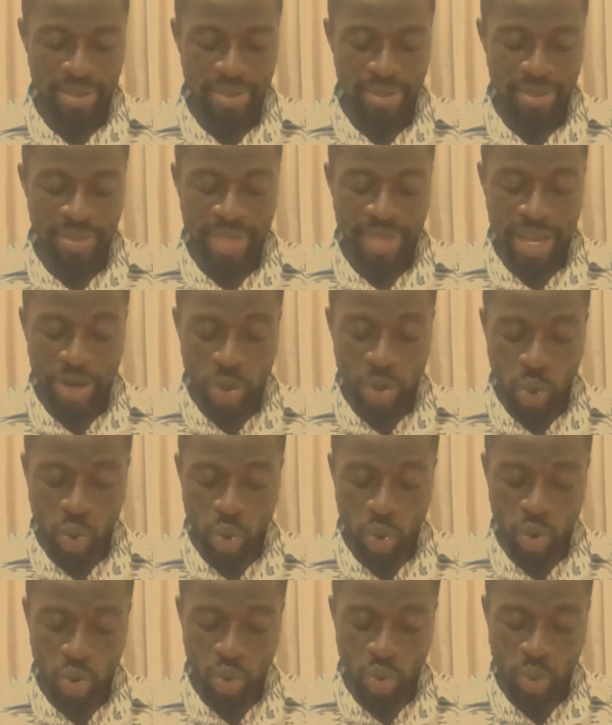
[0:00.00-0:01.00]
The
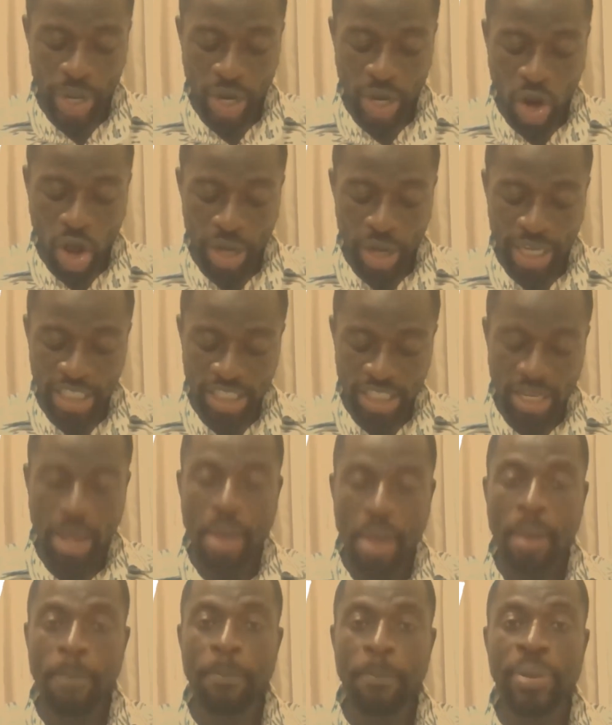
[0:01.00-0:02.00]
noon, we call it
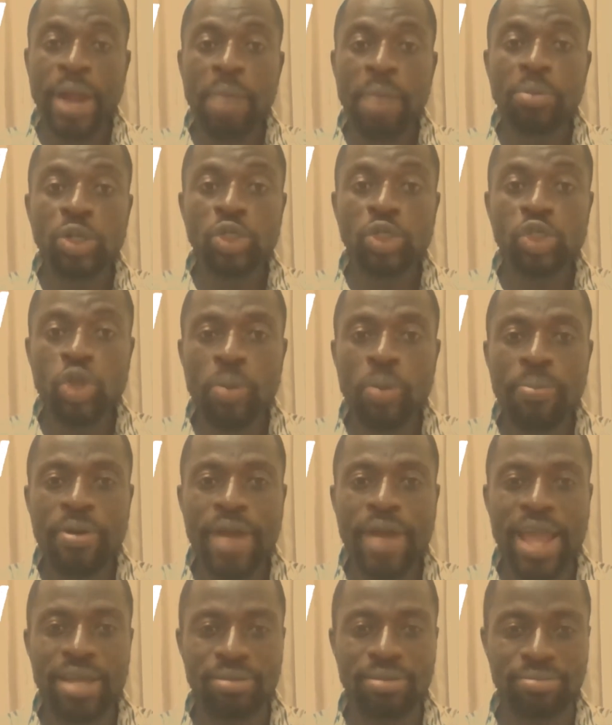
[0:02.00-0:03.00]

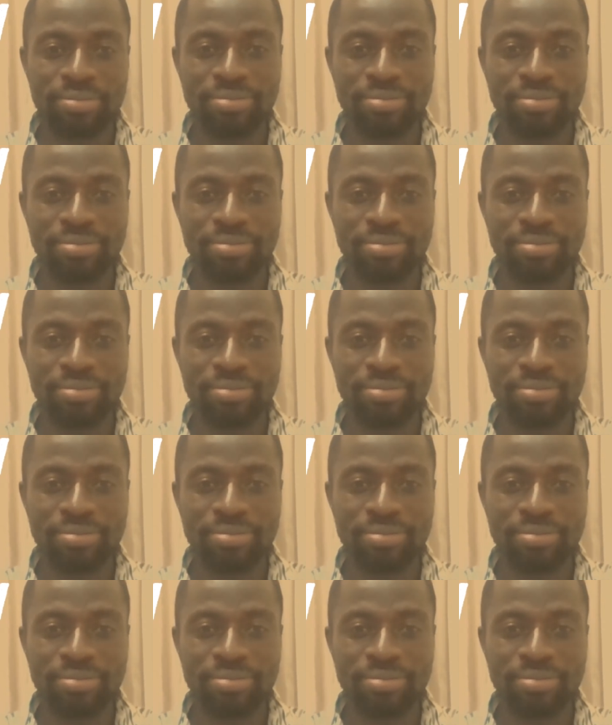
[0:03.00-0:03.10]
premotobre.